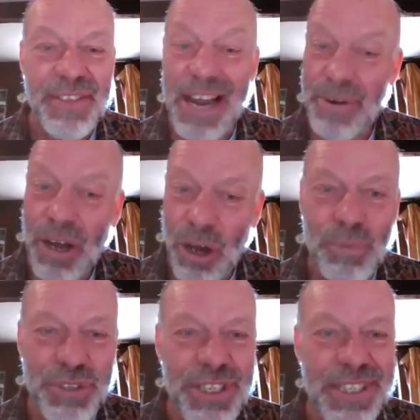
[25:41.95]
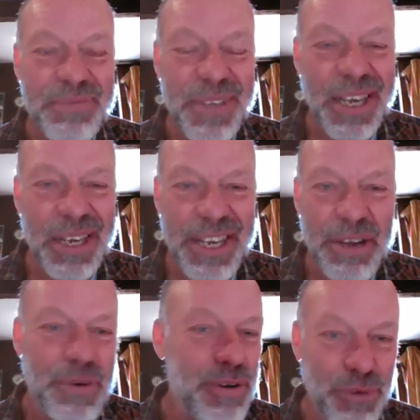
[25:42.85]
There are options.
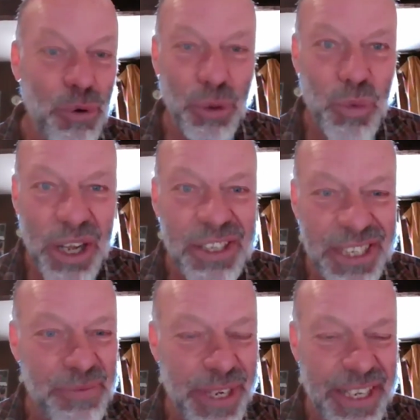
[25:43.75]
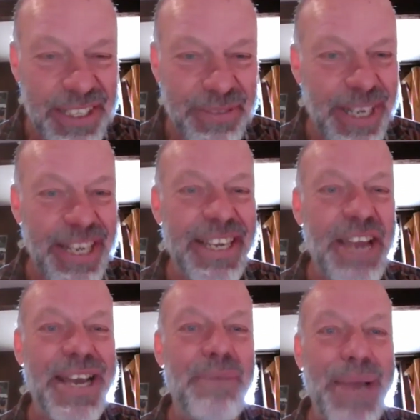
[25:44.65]
We're in a fallen world, and we can
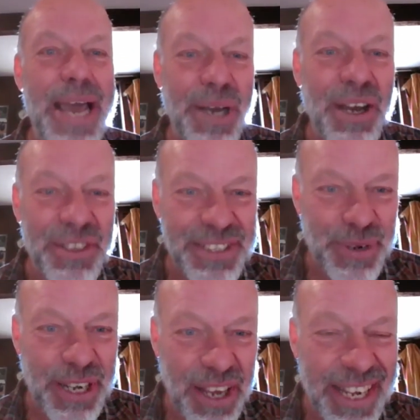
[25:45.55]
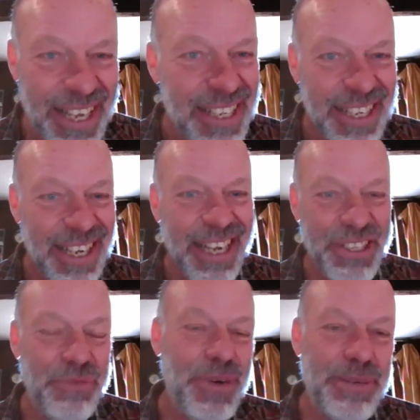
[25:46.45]
go down bad paths if we like. And
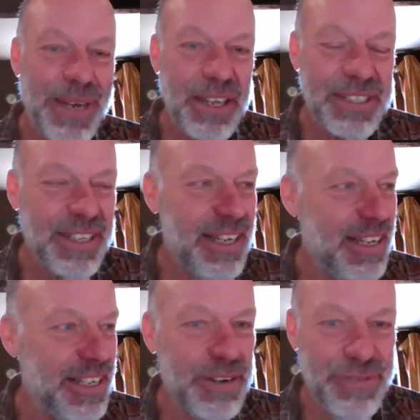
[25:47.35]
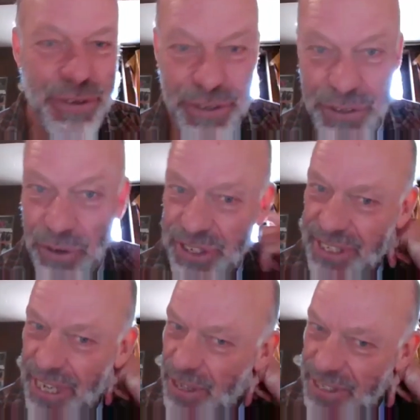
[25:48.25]
you read about voodoo
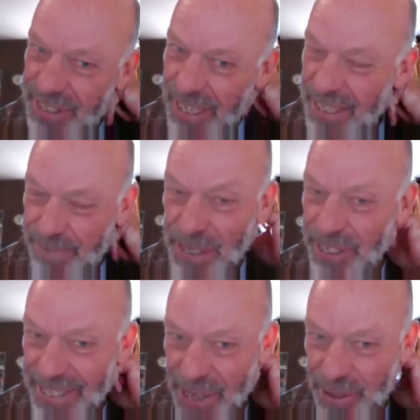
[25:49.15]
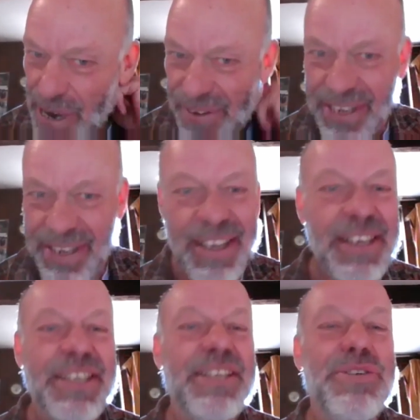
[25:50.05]
doctors and others, especially in South America,
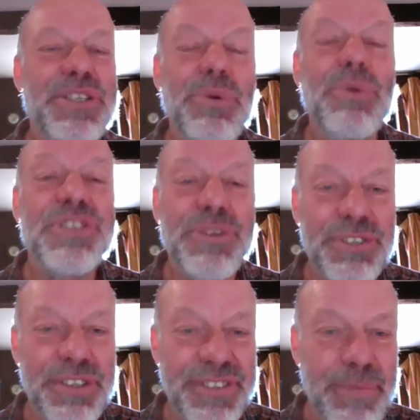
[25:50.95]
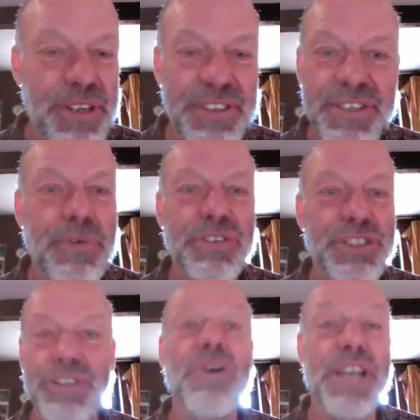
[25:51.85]
using all sorts of stimulants that one
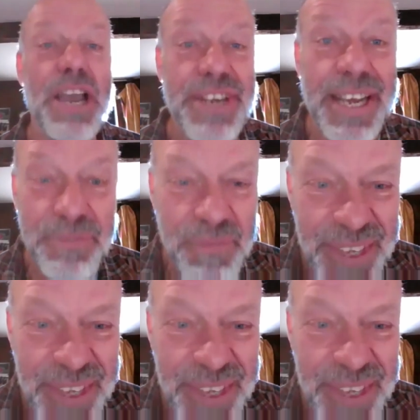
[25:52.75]
should not go near.